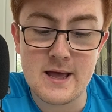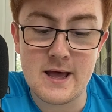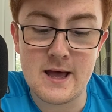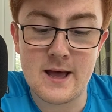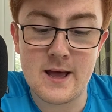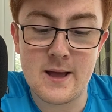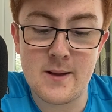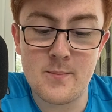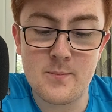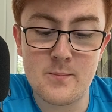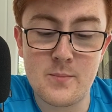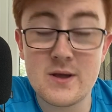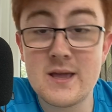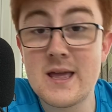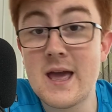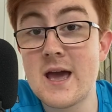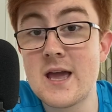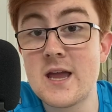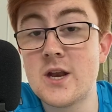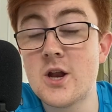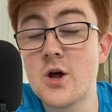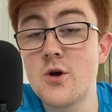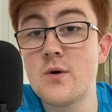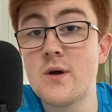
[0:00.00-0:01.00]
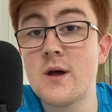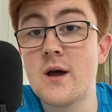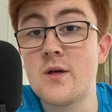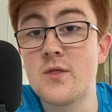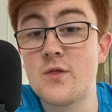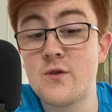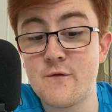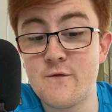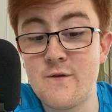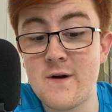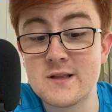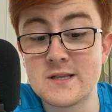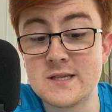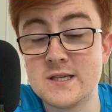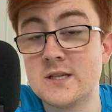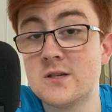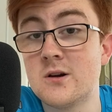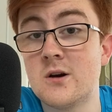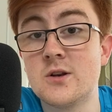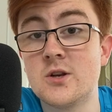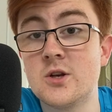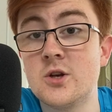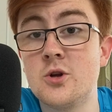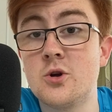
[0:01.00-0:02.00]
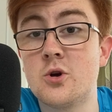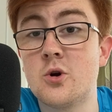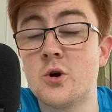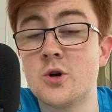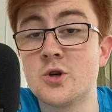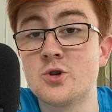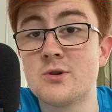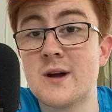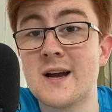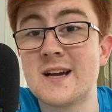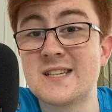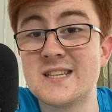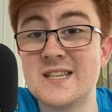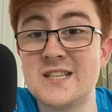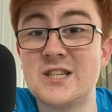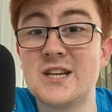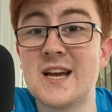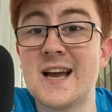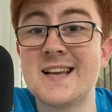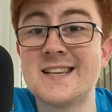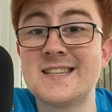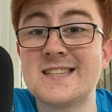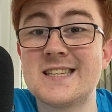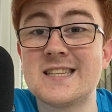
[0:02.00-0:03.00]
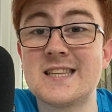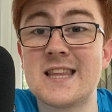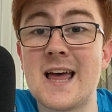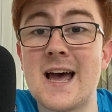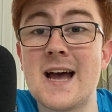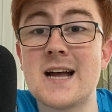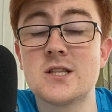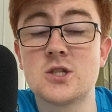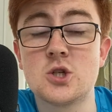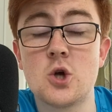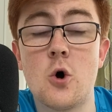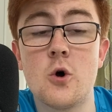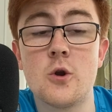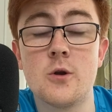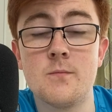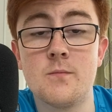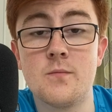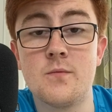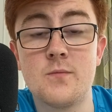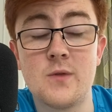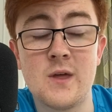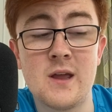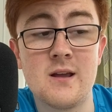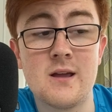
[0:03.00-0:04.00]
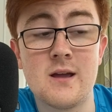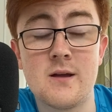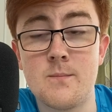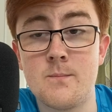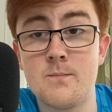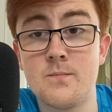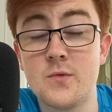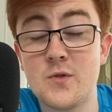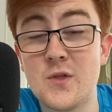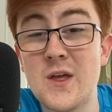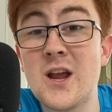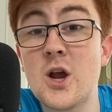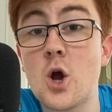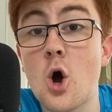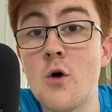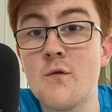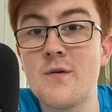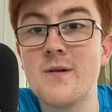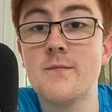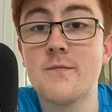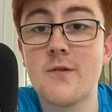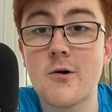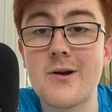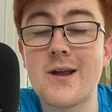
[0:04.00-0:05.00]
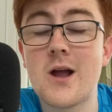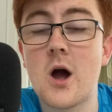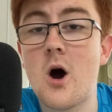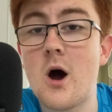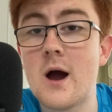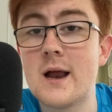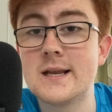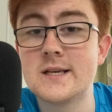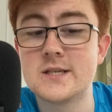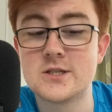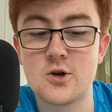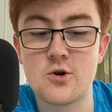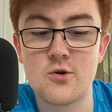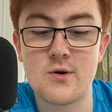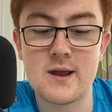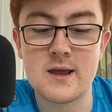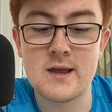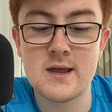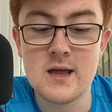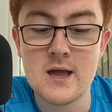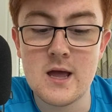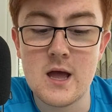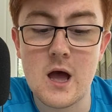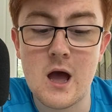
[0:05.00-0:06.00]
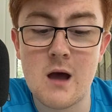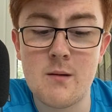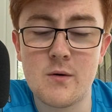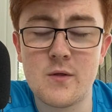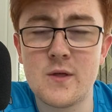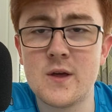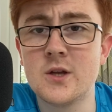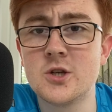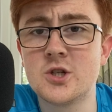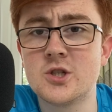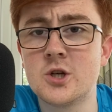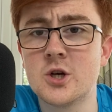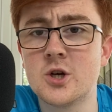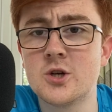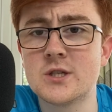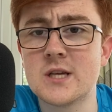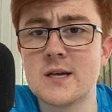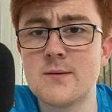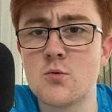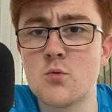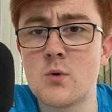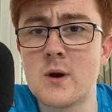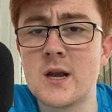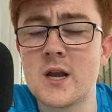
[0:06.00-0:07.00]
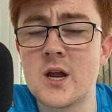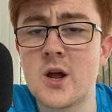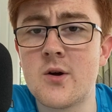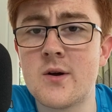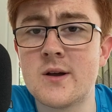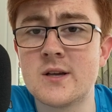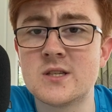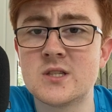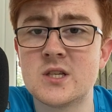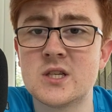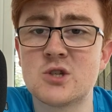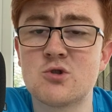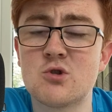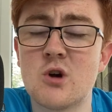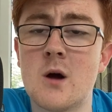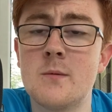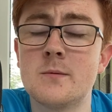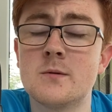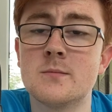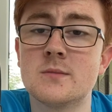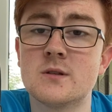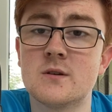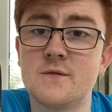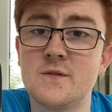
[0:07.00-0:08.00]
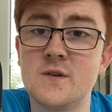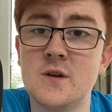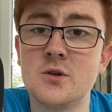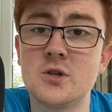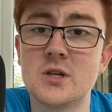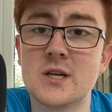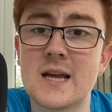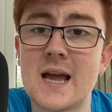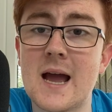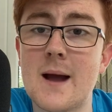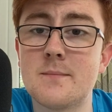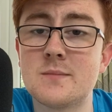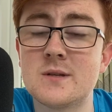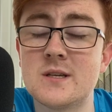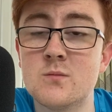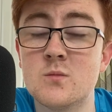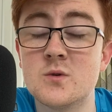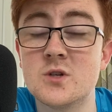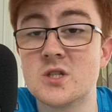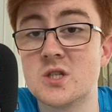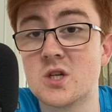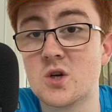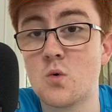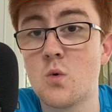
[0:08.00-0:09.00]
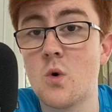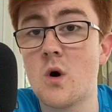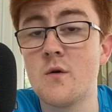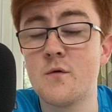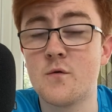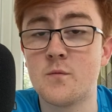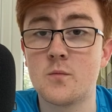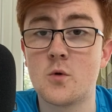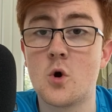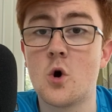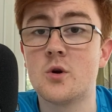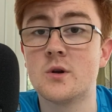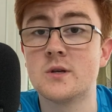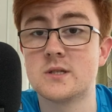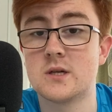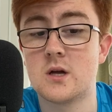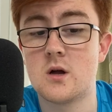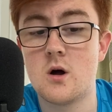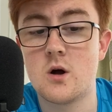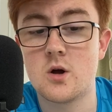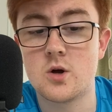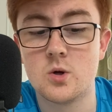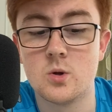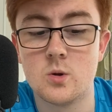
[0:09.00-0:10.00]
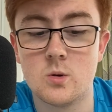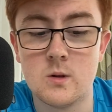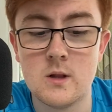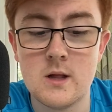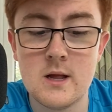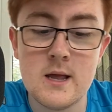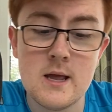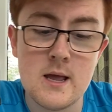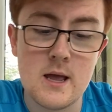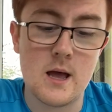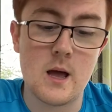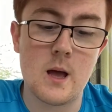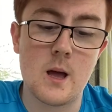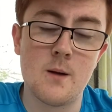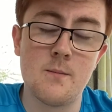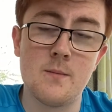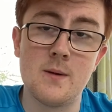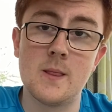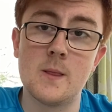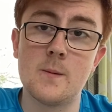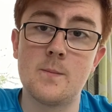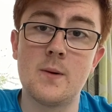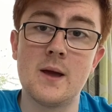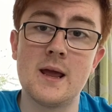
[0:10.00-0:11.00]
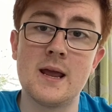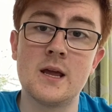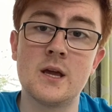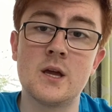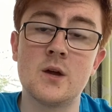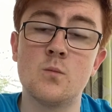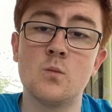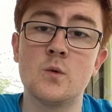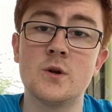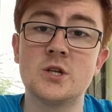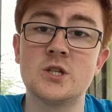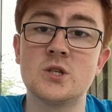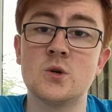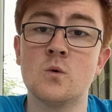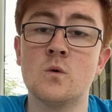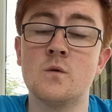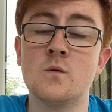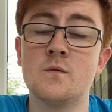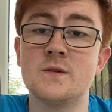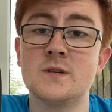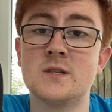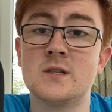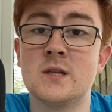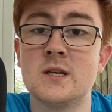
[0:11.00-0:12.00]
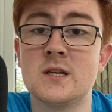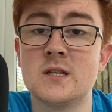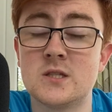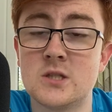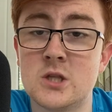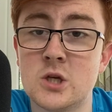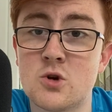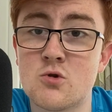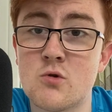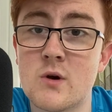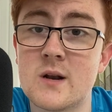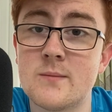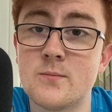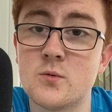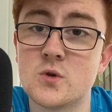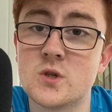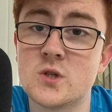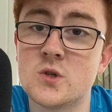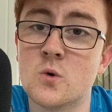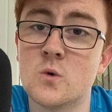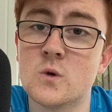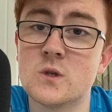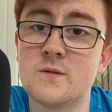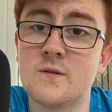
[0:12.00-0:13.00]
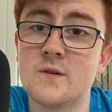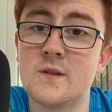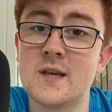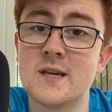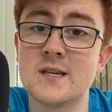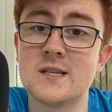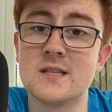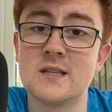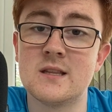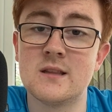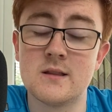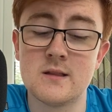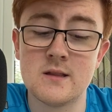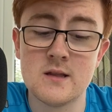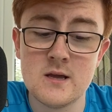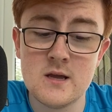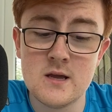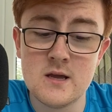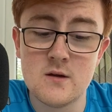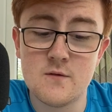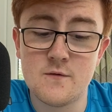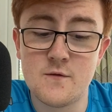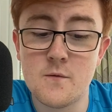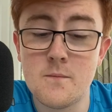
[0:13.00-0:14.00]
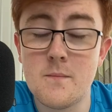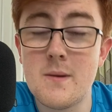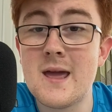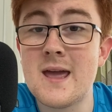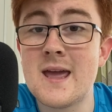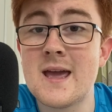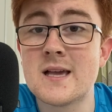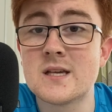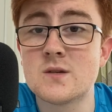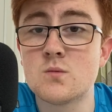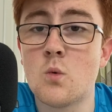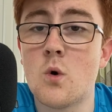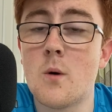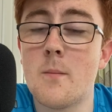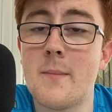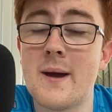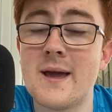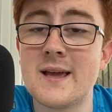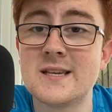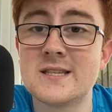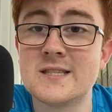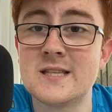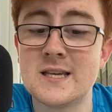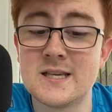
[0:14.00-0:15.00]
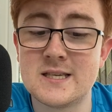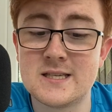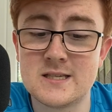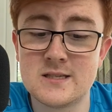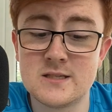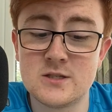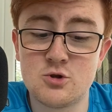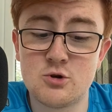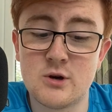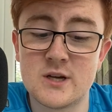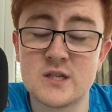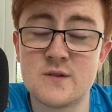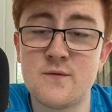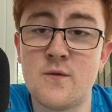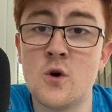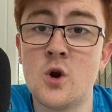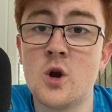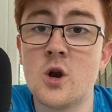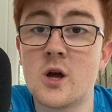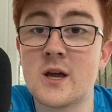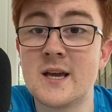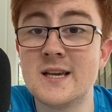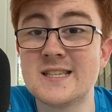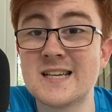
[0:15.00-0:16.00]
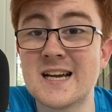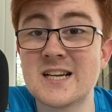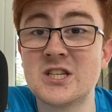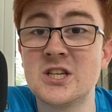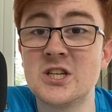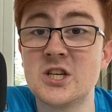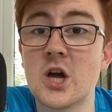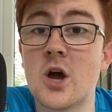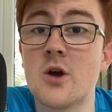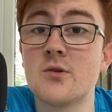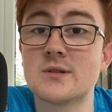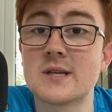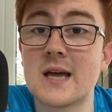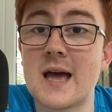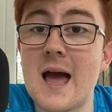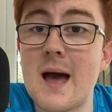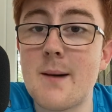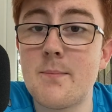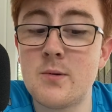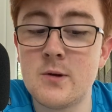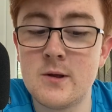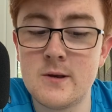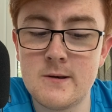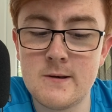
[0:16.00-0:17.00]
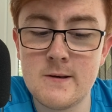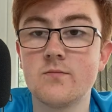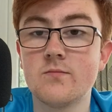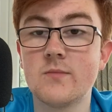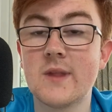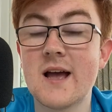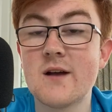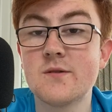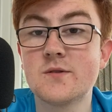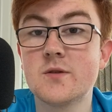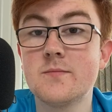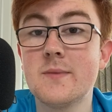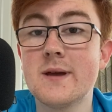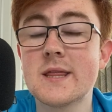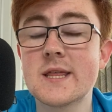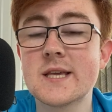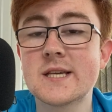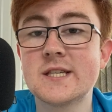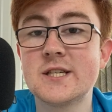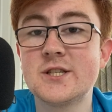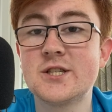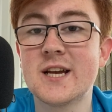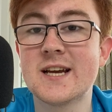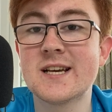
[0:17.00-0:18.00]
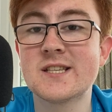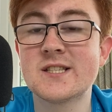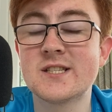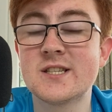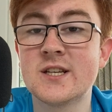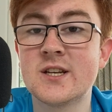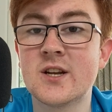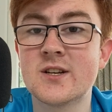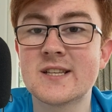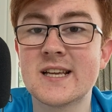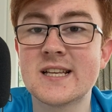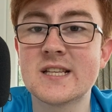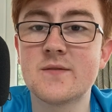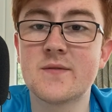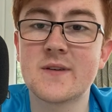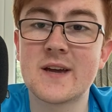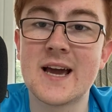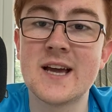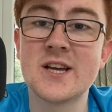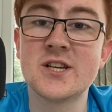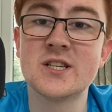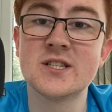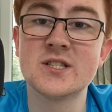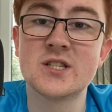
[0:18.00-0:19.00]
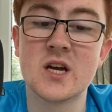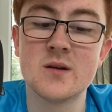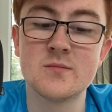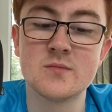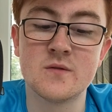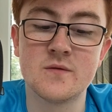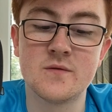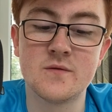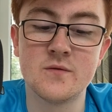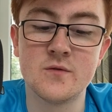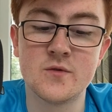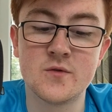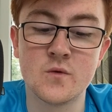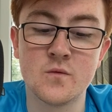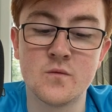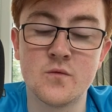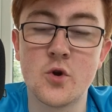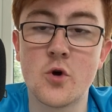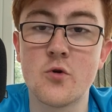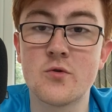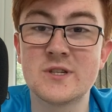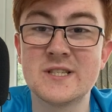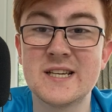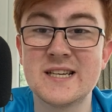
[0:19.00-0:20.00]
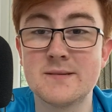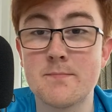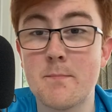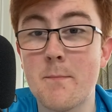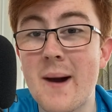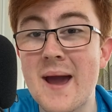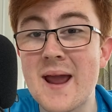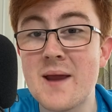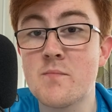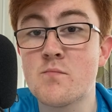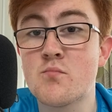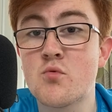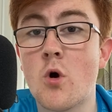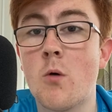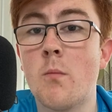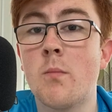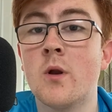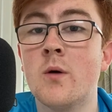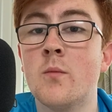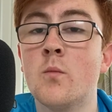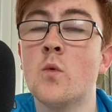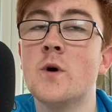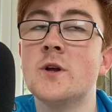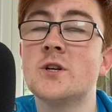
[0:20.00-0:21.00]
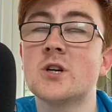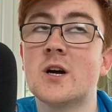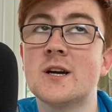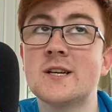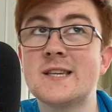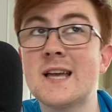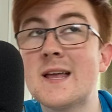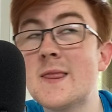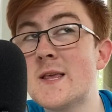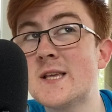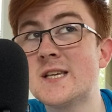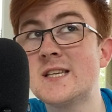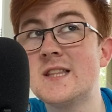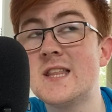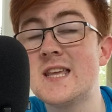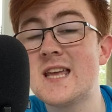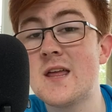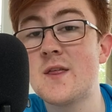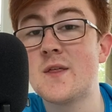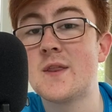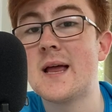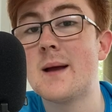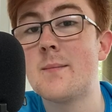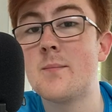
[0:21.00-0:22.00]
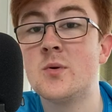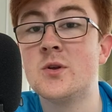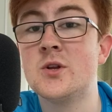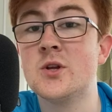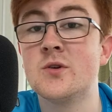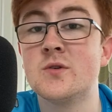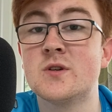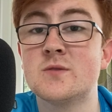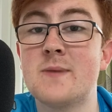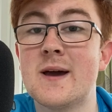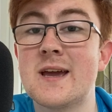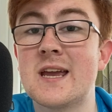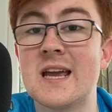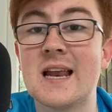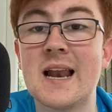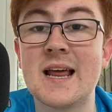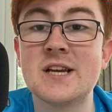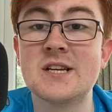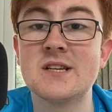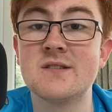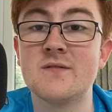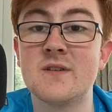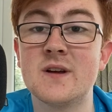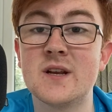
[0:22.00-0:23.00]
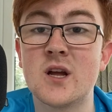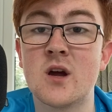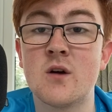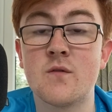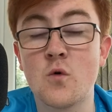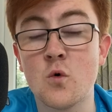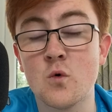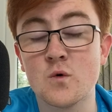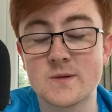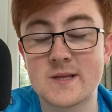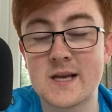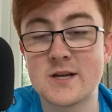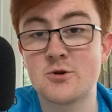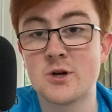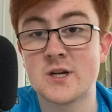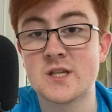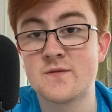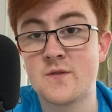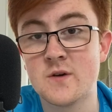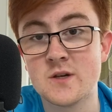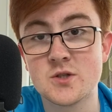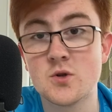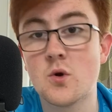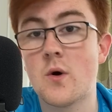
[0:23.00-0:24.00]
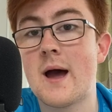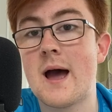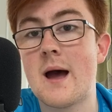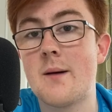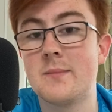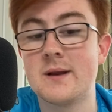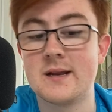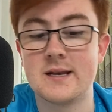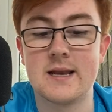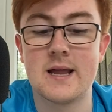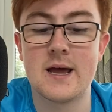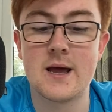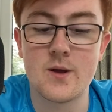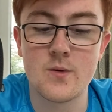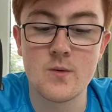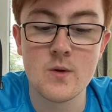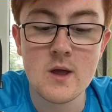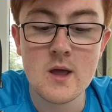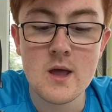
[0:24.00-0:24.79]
But yeah, you know, the fact he signed a new contract suggests that Tottenham think of him very highly, sorry. I think Jose Mourinho has described him as a future captain, which is a quote from Connor's article in the Pink, in which sort of is the credible source for this, and for me it's what makes this transfer look like it's actually going to happen. Now to me this suggests an identification in terms of sort of Norwich City's main problem, which I said this in the Ethan Ampadu speculation video, of course that transfer is not happening now,